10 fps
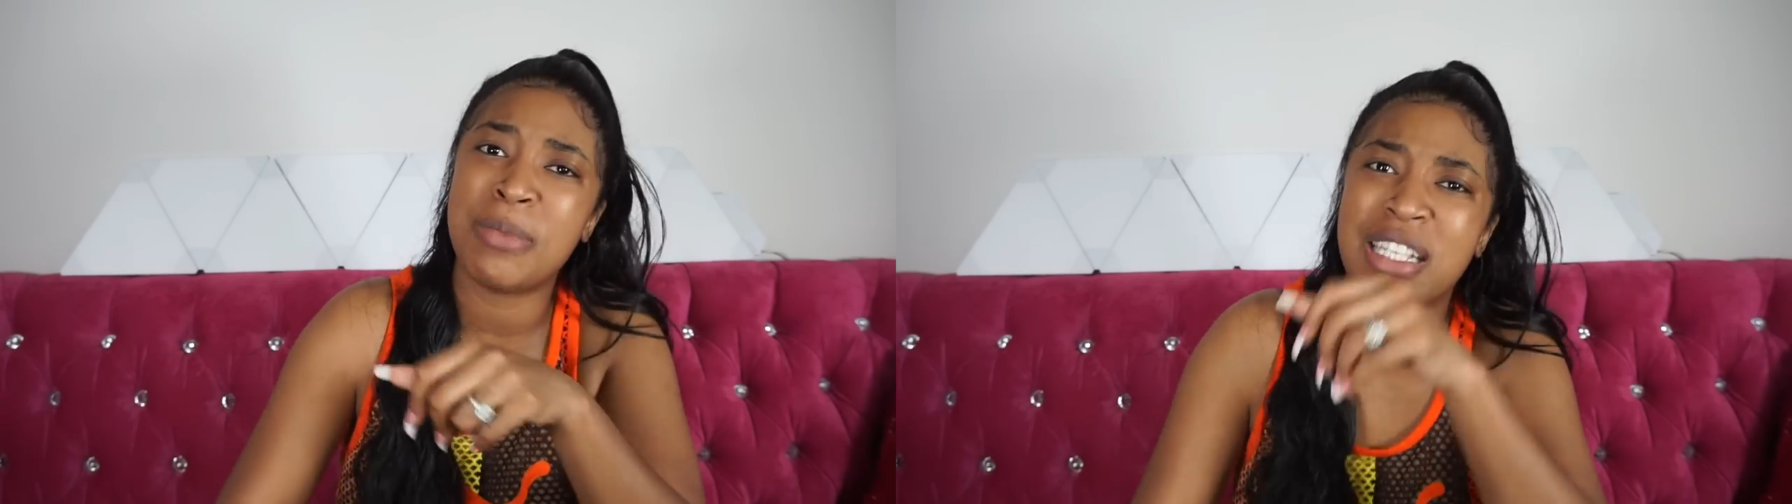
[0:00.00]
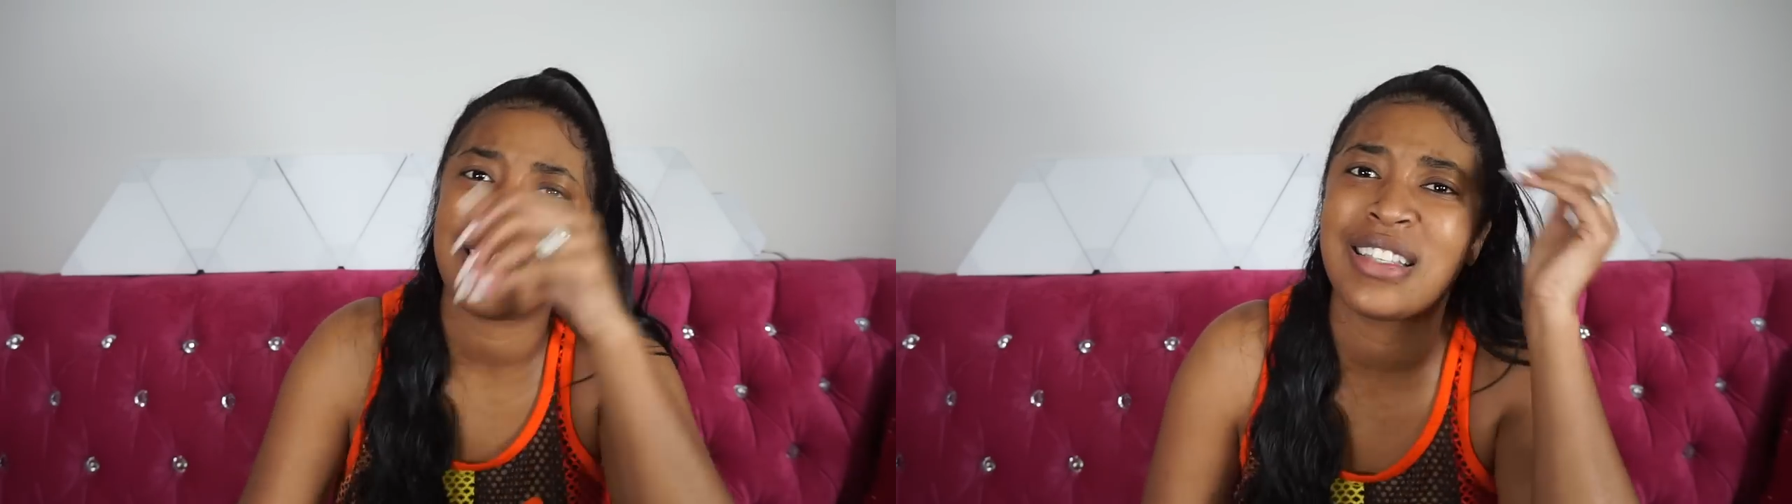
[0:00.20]

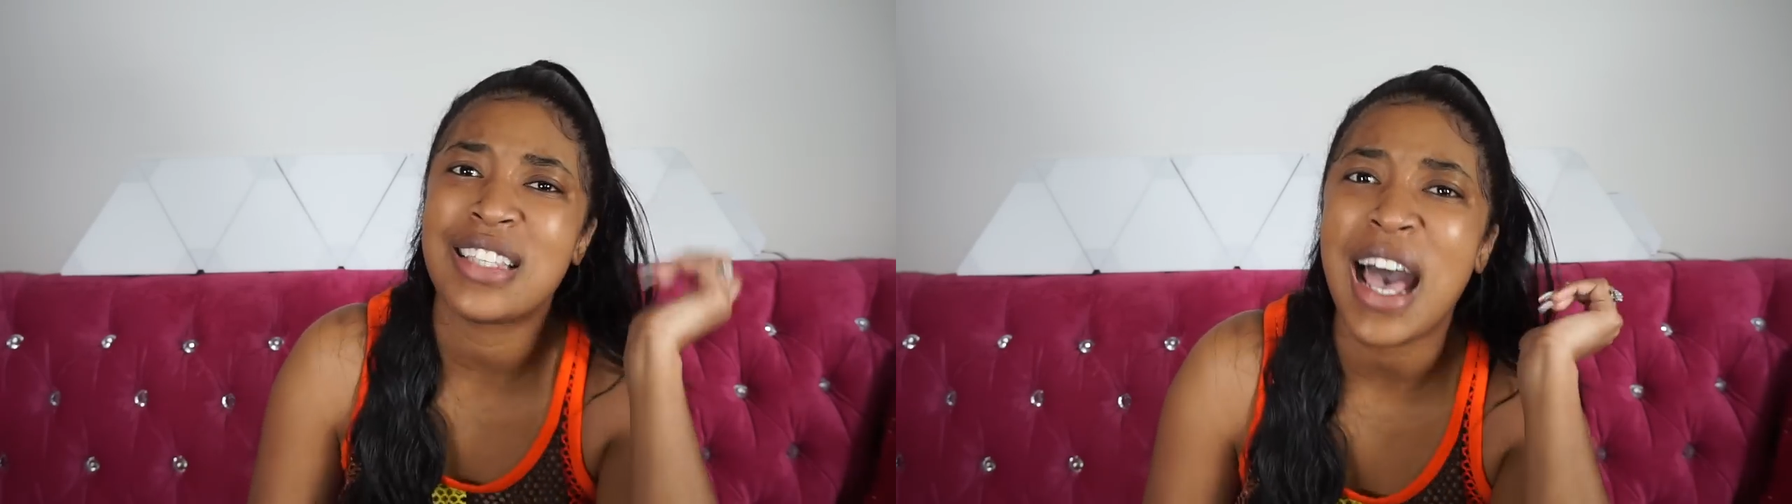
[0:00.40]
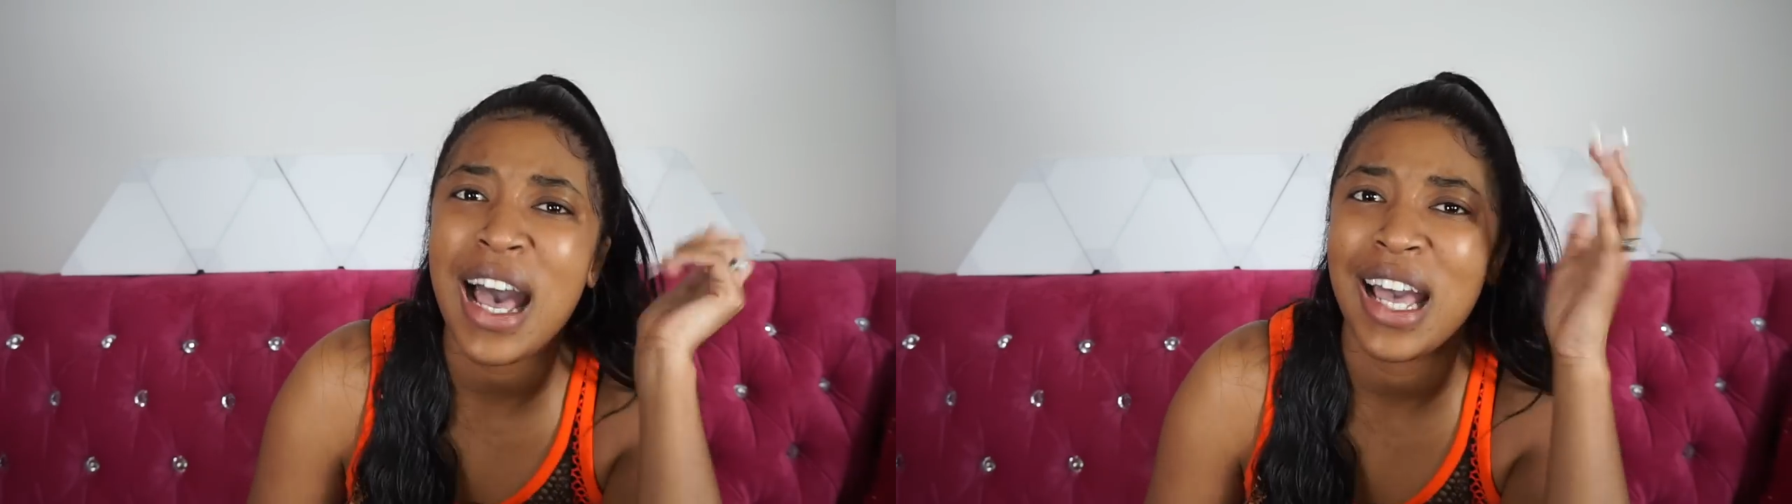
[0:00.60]
mix
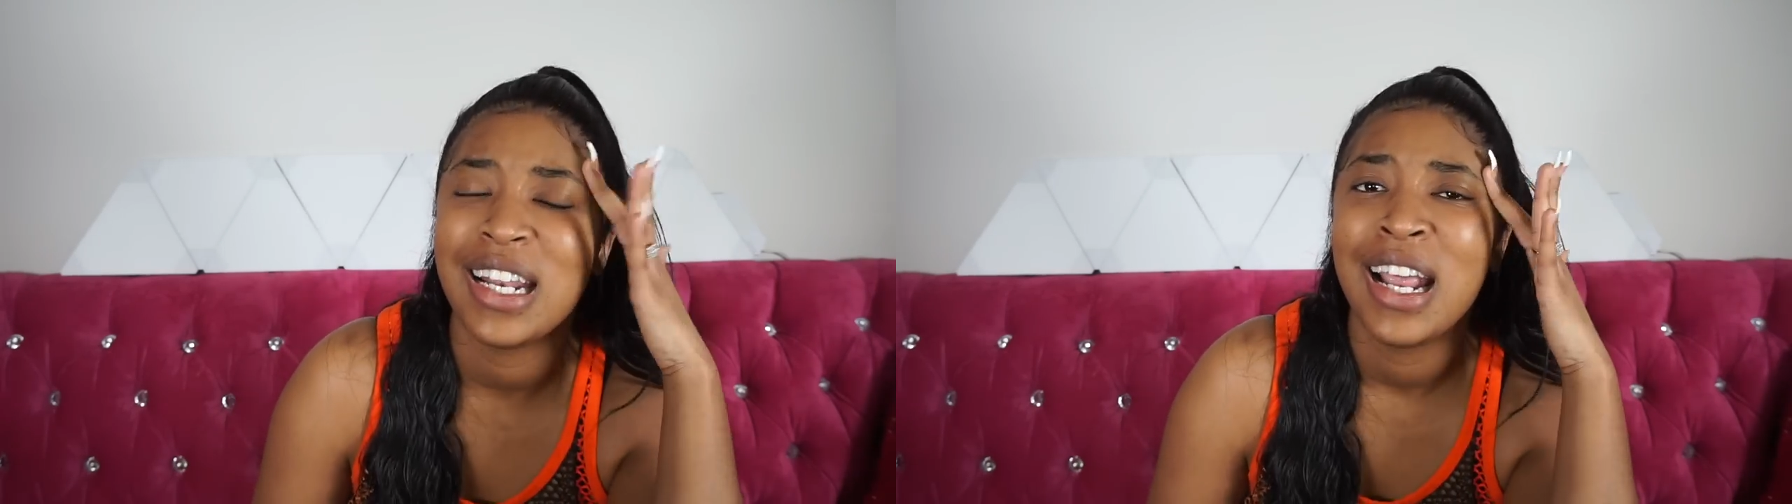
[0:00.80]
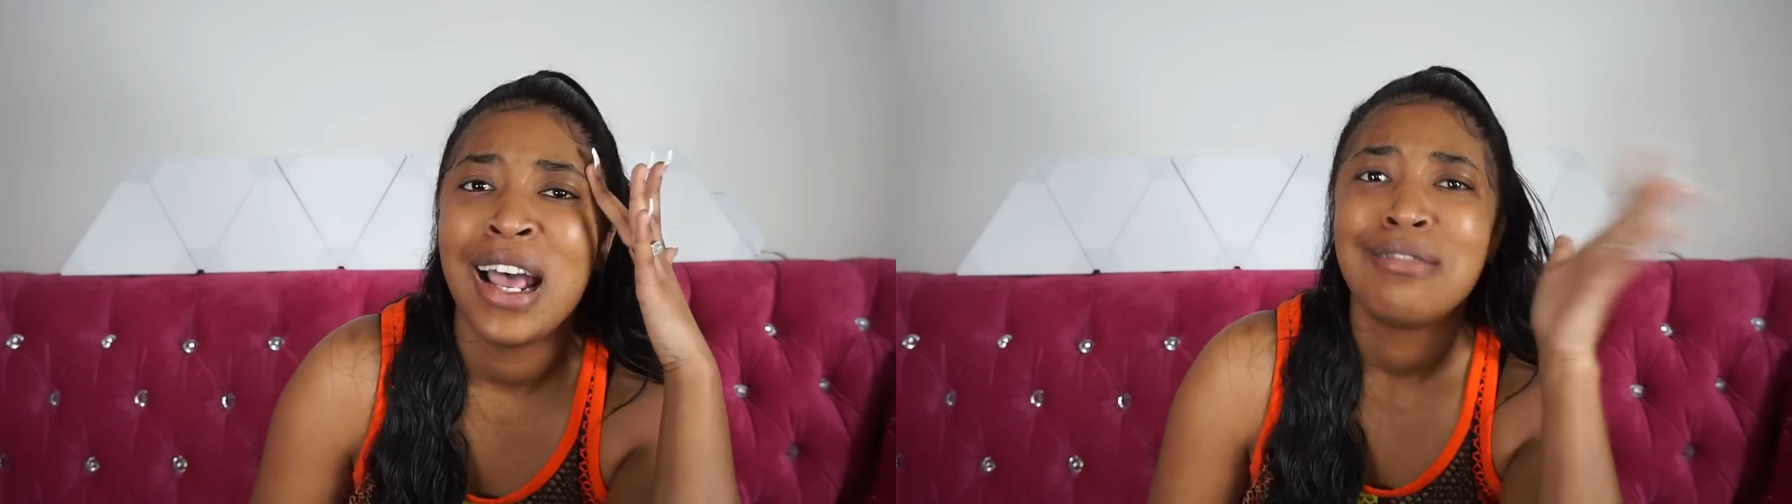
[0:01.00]
inside.